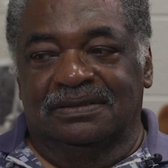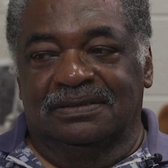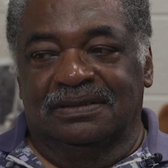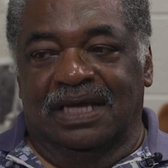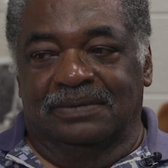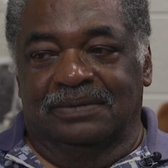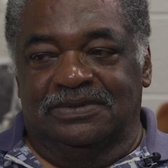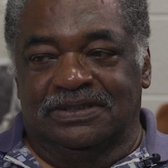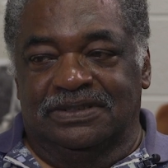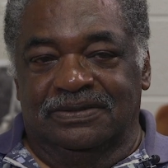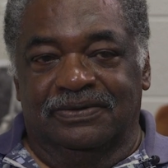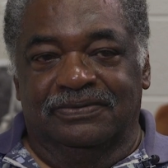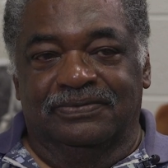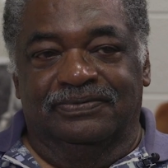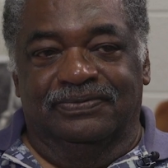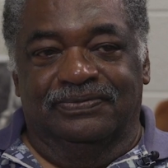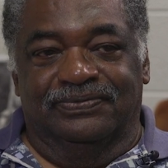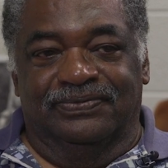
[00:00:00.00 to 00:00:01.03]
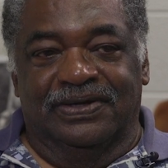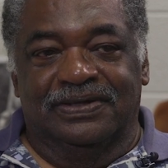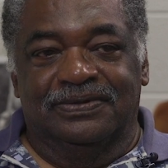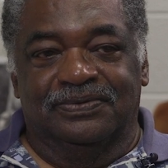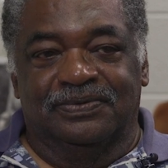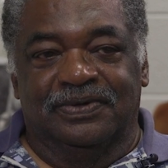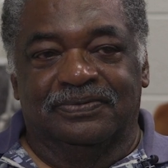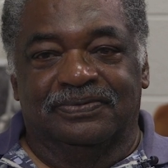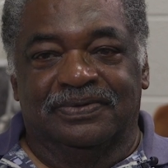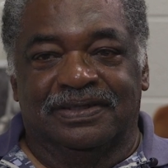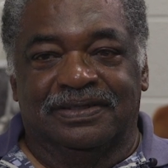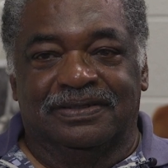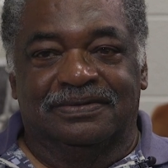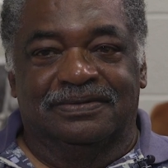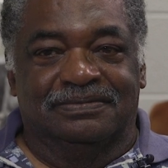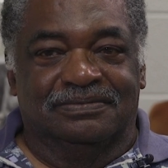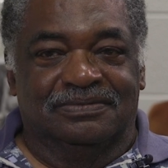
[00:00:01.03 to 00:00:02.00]
I'm still friends with.
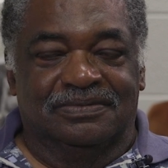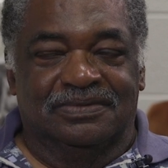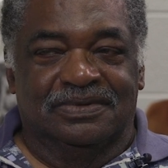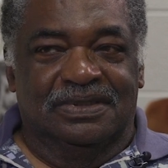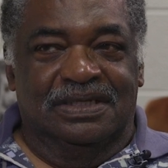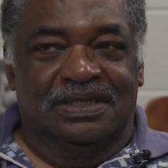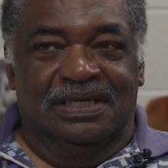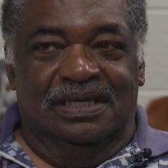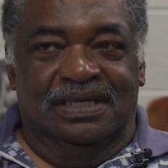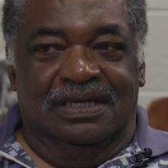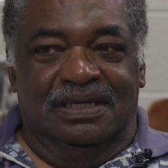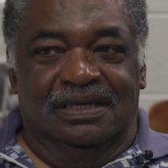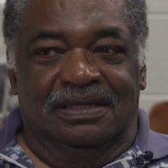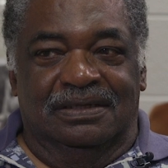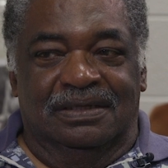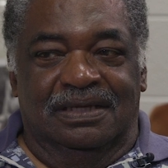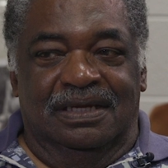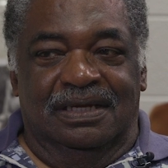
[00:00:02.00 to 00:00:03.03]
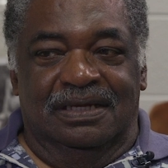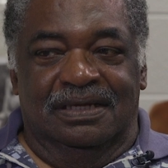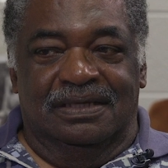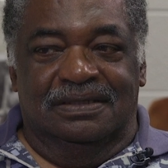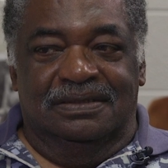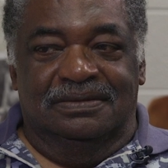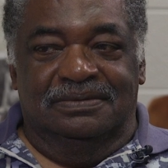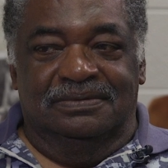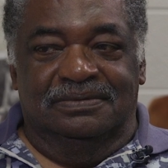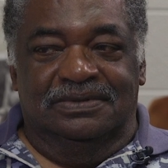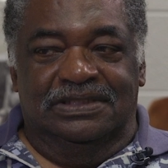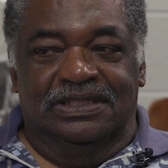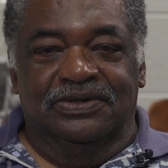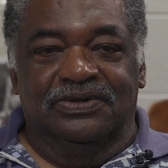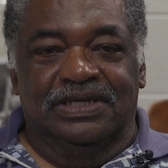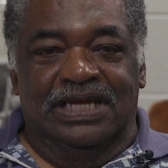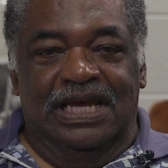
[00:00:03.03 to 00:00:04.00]
He's a
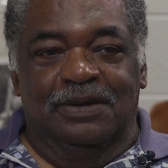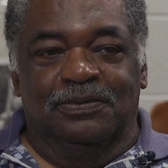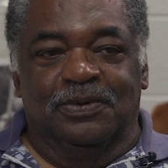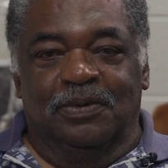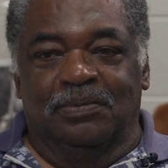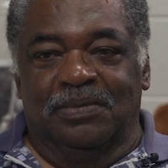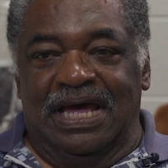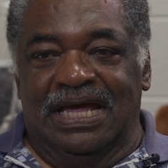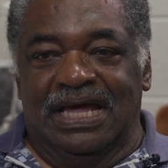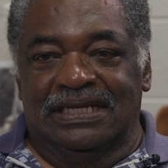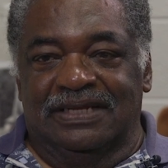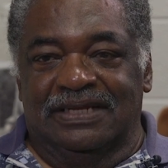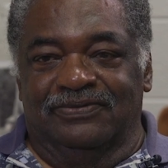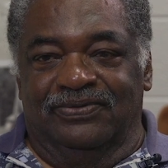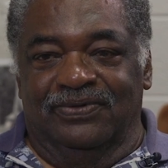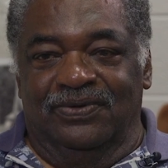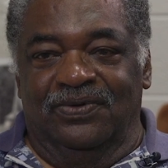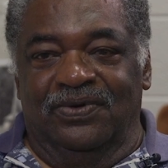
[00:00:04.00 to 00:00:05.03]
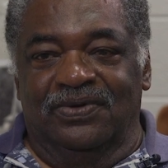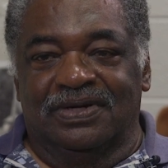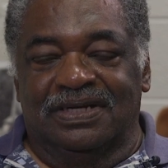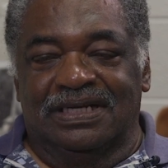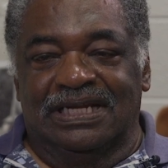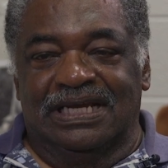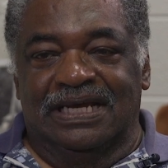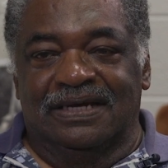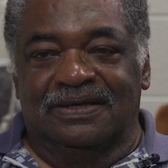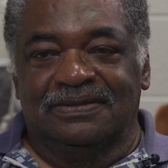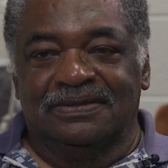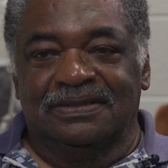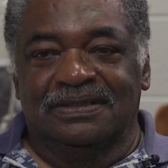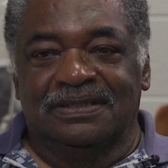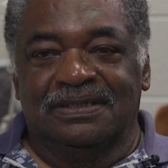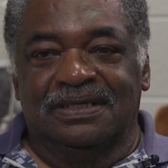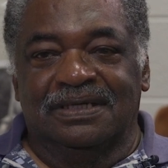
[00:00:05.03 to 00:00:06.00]
near neighbor of mine in Florida now.
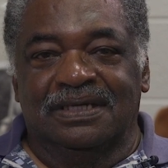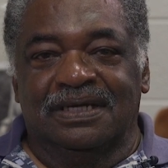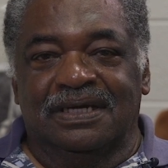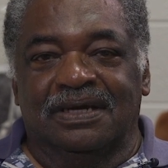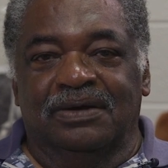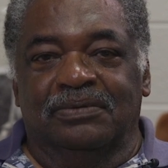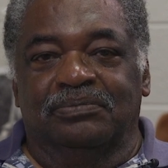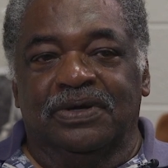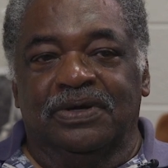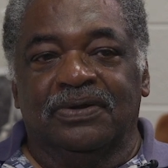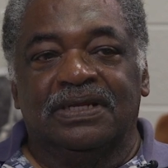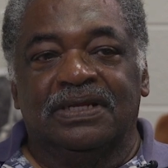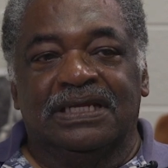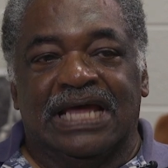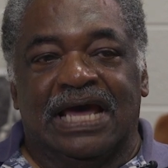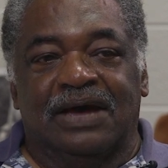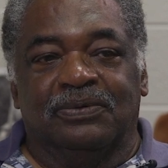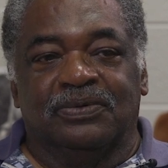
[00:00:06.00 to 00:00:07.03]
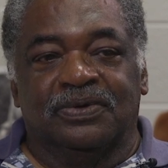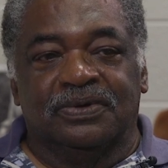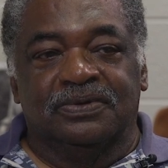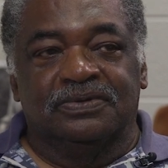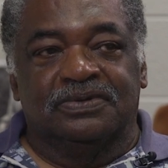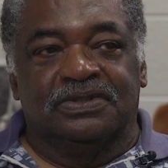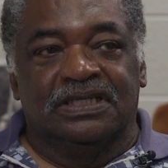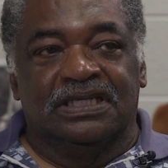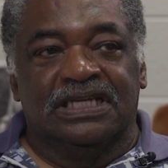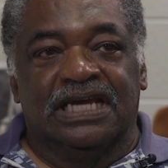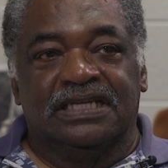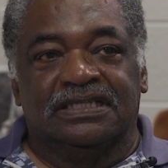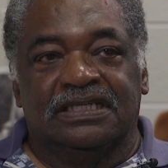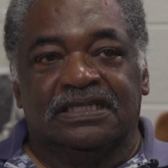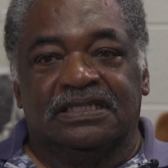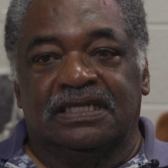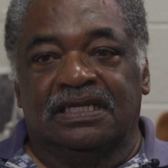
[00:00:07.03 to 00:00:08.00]
Bill and I were
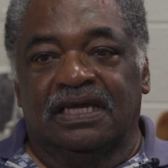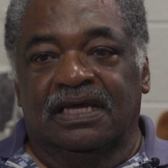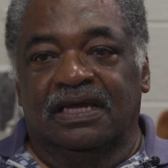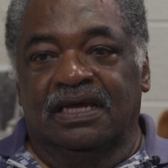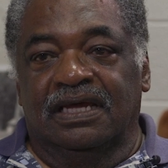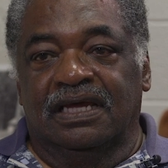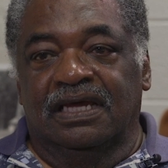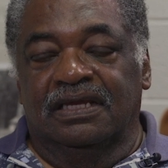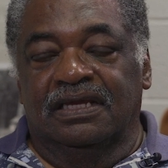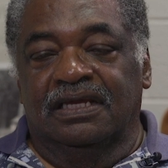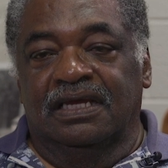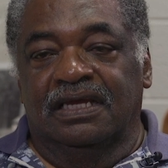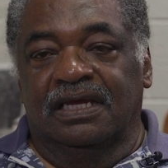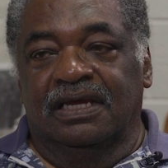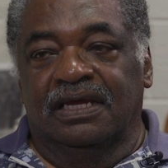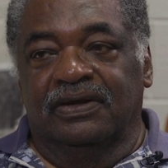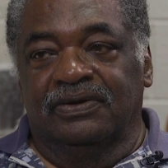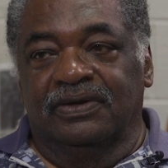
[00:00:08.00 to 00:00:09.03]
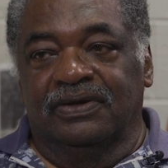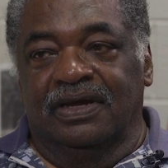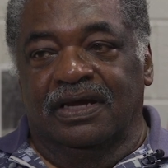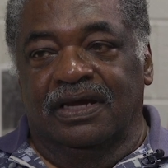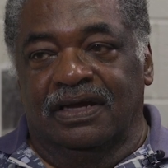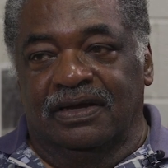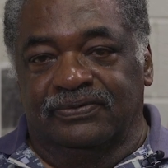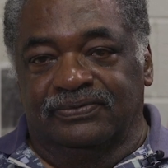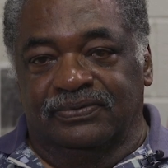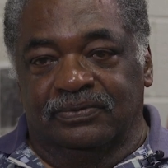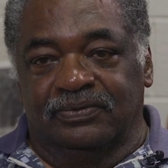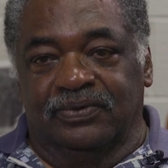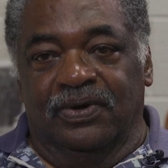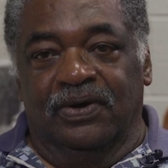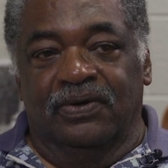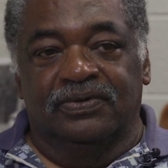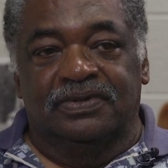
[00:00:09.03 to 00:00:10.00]
selected from
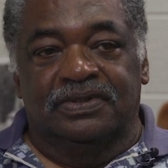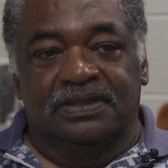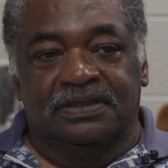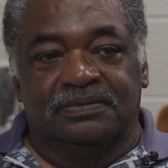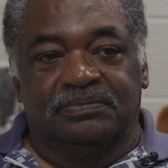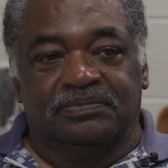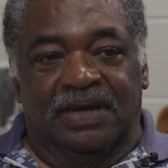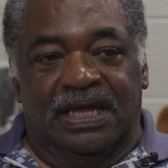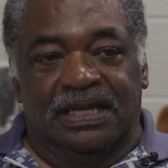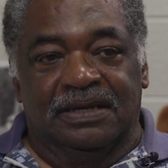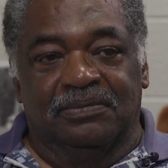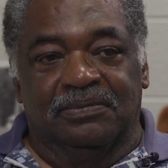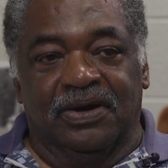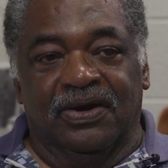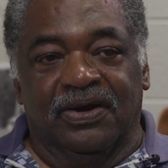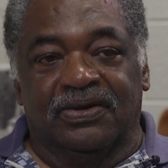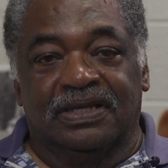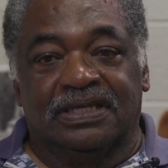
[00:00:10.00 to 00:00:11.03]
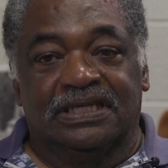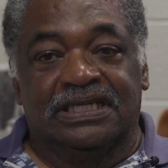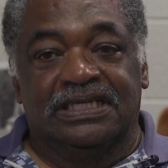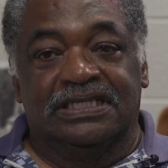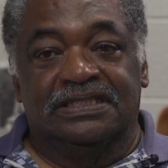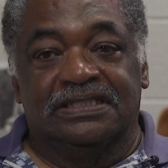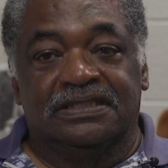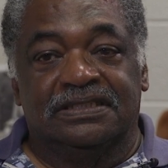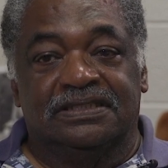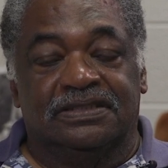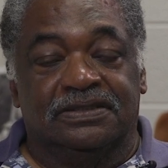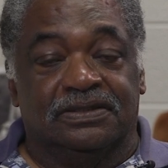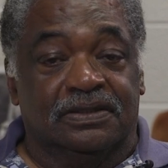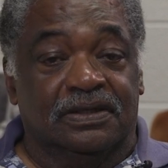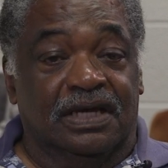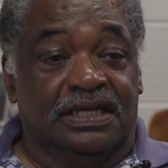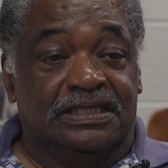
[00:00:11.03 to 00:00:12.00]
Groveton by the American Legion
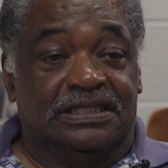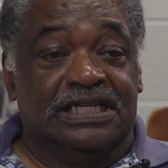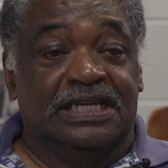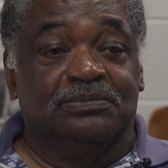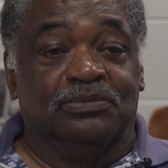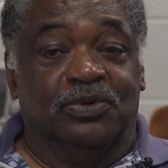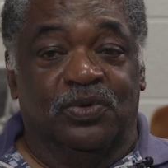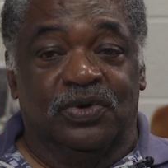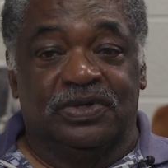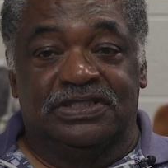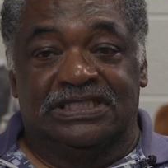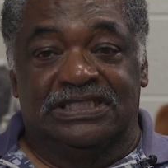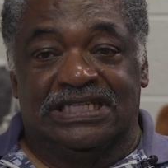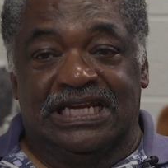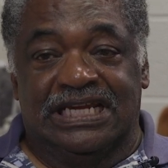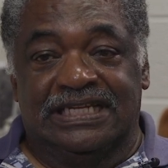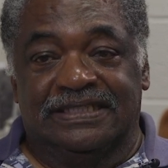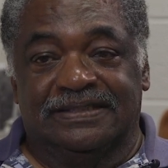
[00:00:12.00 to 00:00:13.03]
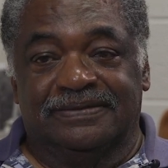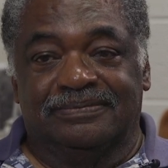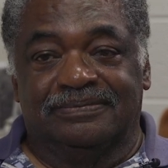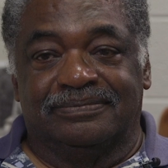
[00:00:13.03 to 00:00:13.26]
to attend Boys State.